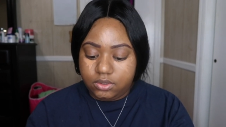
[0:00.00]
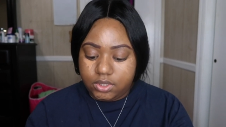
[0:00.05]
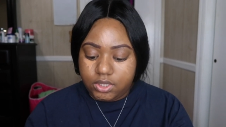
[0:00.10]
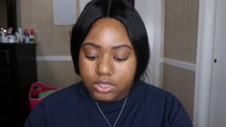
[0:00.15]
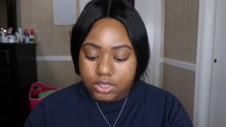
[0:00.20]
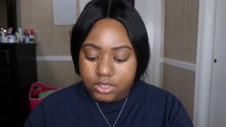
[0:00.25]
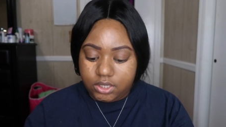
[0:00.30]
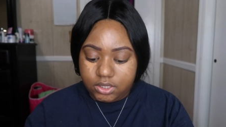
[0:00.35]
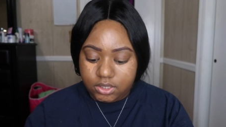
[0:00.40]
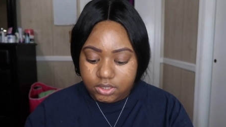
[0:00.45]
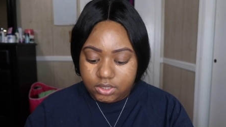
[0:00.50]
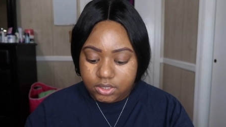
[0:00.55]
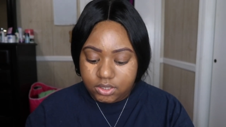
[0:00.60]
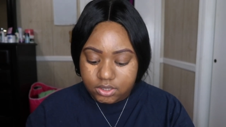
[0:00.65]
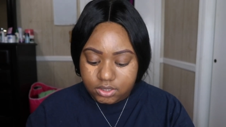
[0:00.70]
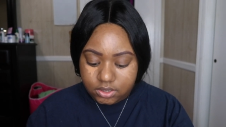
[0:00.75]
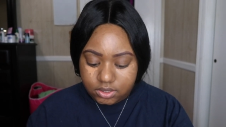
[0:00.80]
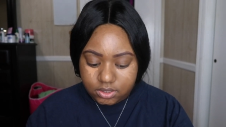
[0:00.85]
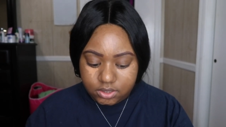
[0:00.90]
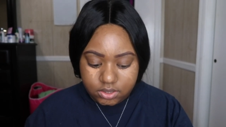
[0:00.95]
Okay.
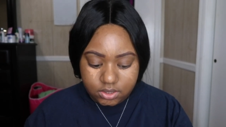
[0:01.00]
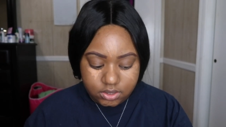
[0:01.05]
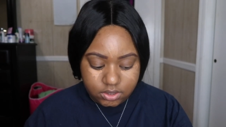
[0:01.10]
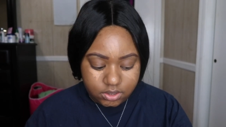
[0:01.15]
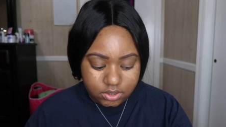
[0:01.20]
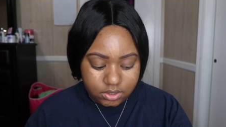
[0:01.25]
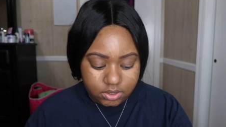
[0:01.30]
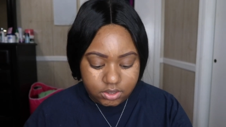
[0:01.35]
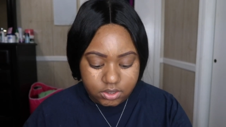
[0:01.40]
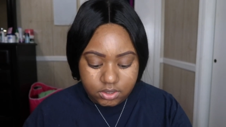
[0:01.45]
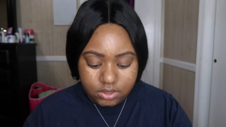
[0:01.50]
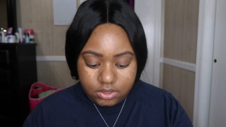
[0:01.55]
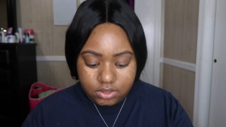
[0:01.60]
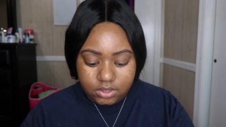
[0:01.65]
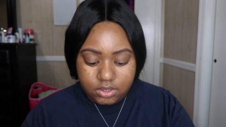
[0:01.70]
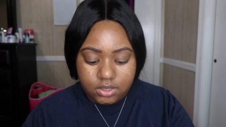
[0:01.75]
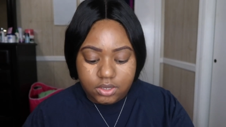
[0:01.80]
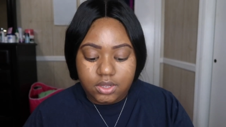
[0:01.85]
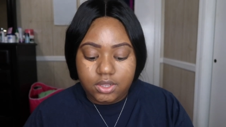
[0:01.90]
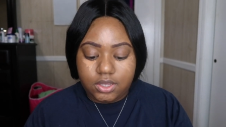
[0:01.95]

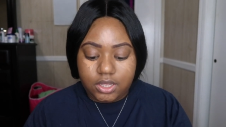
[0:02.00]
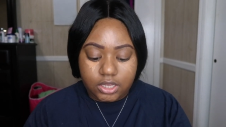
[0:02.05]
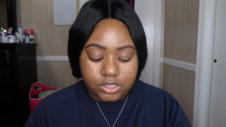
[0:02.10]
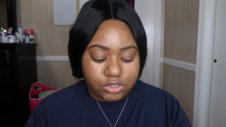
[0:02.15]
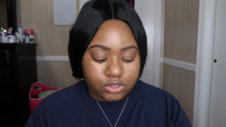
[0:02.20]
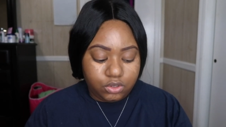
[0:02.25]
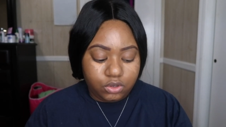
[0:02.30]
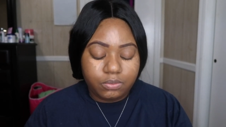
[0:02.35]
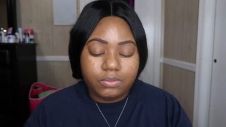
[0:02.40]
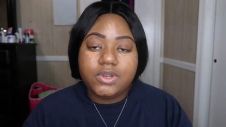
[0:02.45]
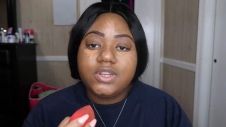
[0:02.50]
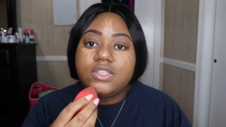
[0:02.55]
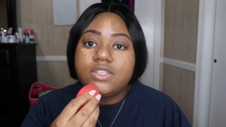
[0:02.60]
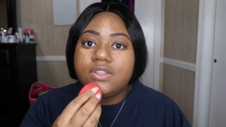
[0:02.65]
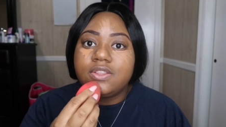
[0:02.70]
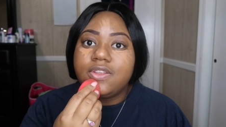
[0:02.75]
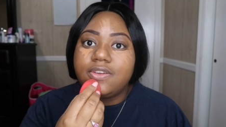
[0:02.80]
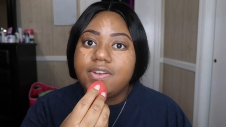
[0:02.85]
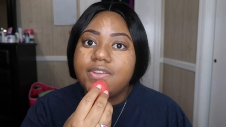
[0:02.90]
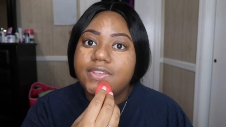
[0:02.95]
Got 2
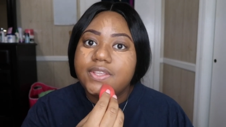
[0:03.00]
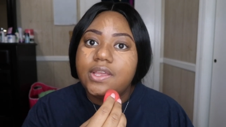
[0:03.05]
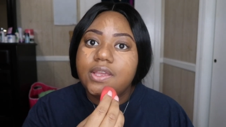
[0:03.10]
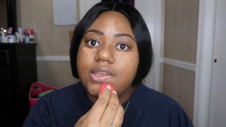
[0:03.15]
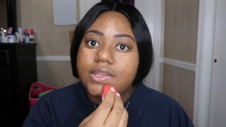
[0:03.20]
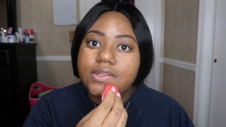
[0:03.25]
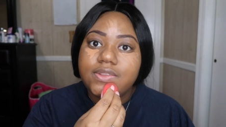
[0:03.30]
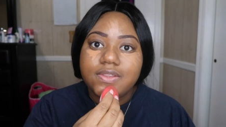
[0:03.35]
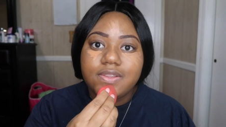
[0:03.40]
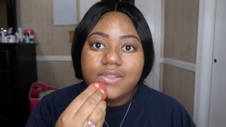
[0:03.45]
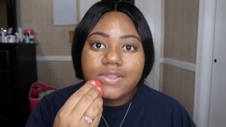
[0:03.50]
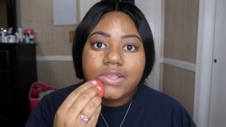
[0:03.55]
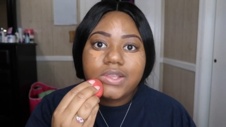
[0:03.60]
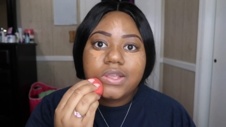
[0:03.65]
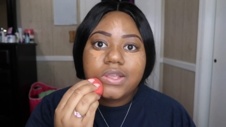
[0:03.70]
minutes and 30 seconds.